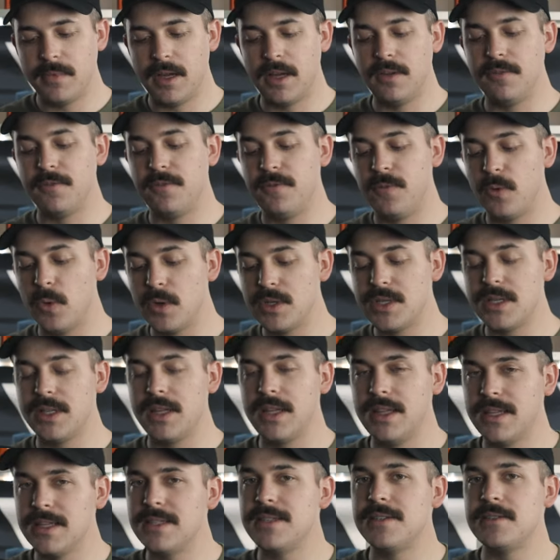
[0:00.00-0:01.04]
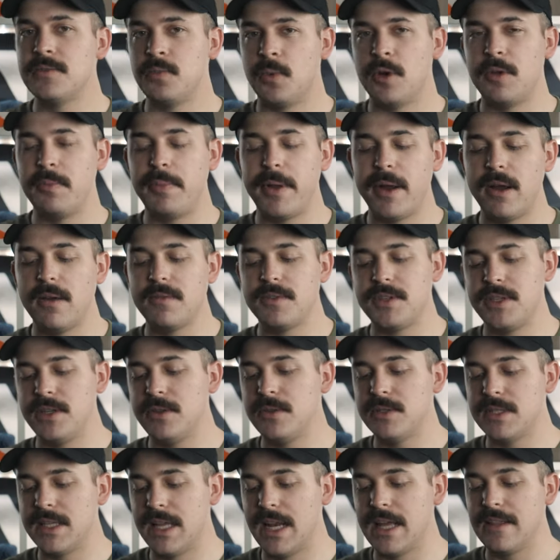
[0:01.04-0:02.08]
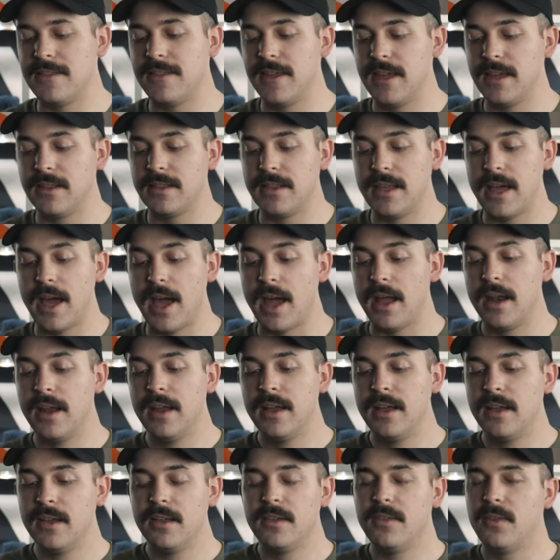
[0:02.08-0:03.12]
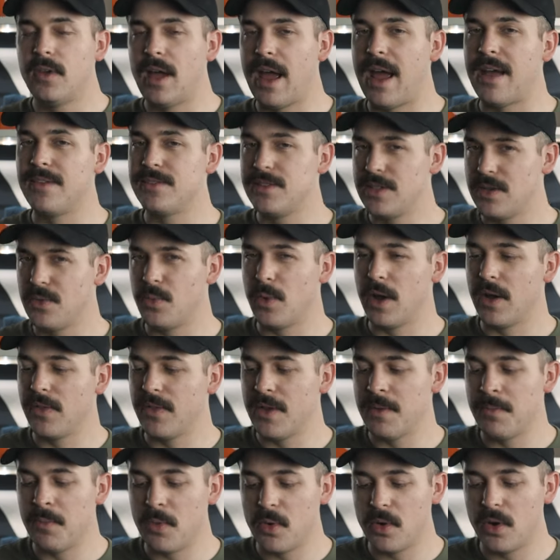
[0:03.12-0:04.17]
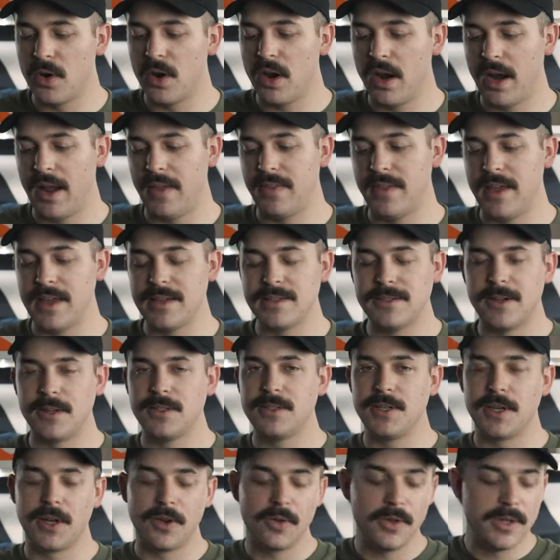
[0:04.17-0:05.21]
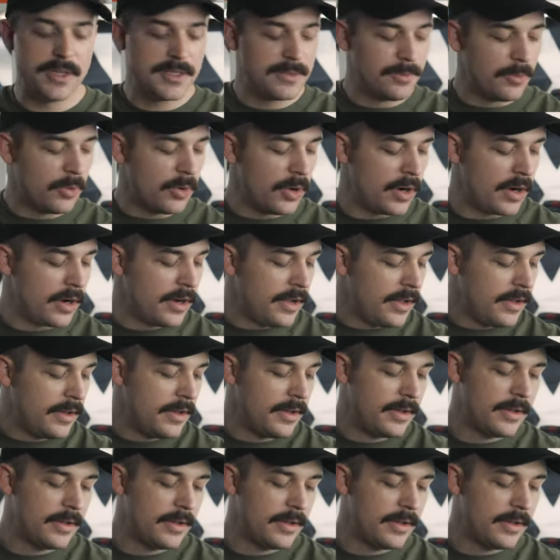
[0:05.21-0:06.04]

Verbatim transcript: unfortunately, this is one pair of shoes that I think that as you wear them more and they start to crease more,